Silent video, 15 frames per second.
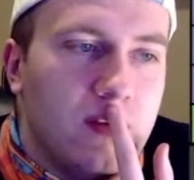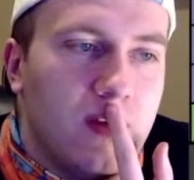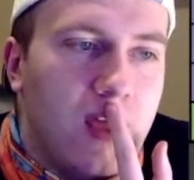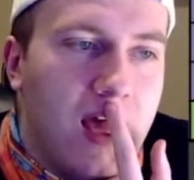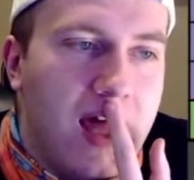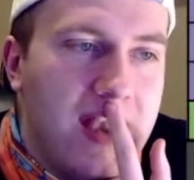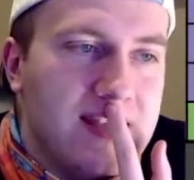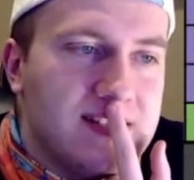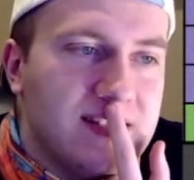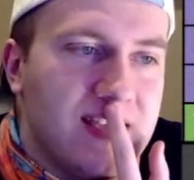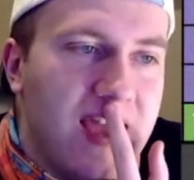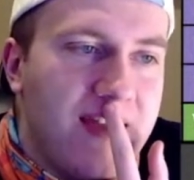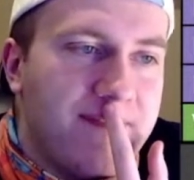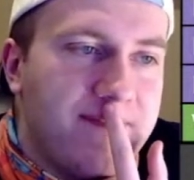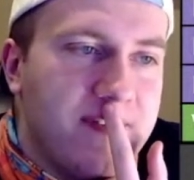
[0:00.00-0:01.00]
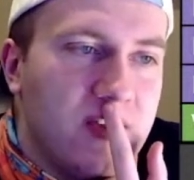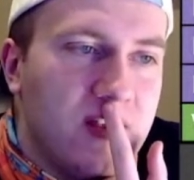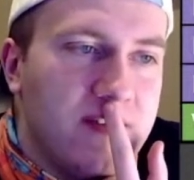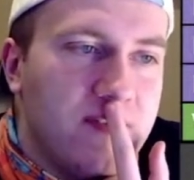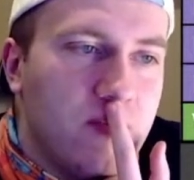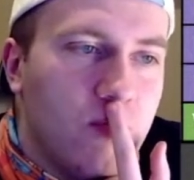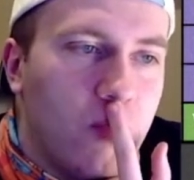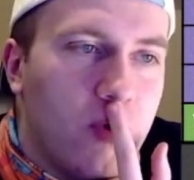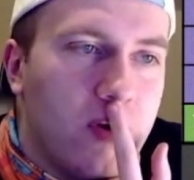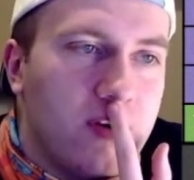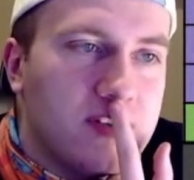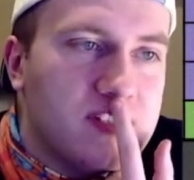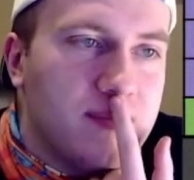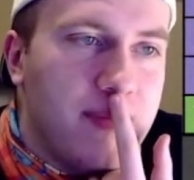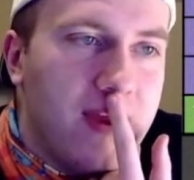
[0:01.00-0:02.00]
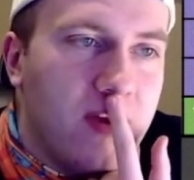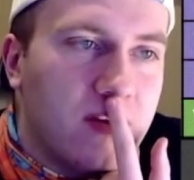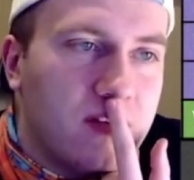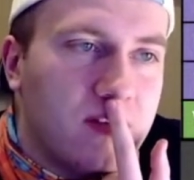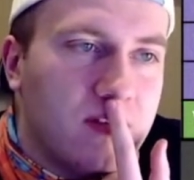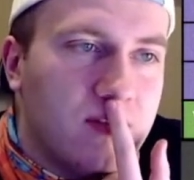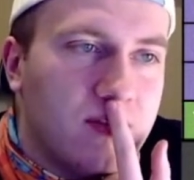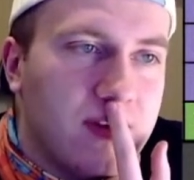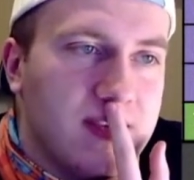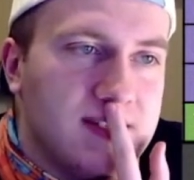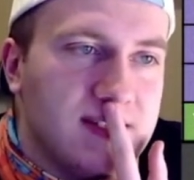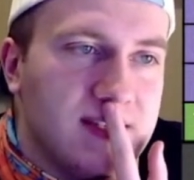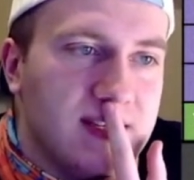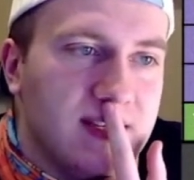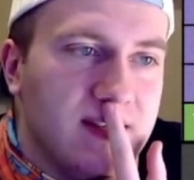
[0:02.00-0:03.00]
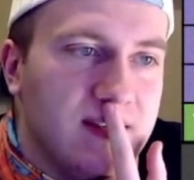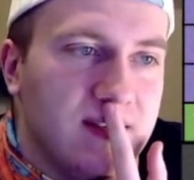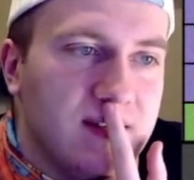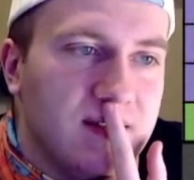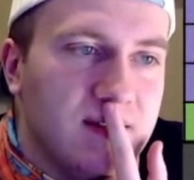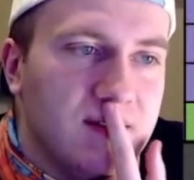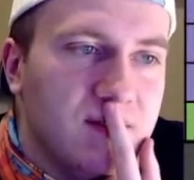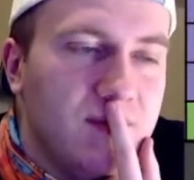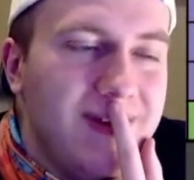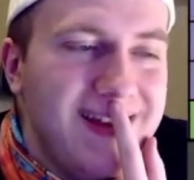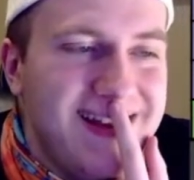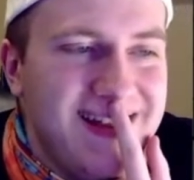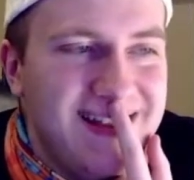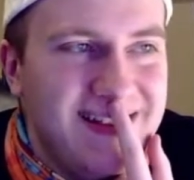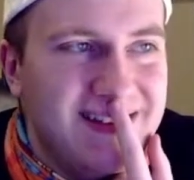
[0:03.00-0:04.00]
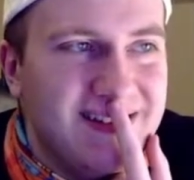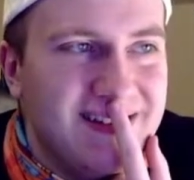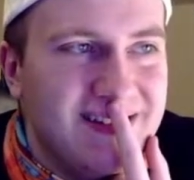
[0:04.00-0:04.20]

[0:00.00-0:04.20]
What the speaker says: Honestly, I feel even worse about Chrissy. Well,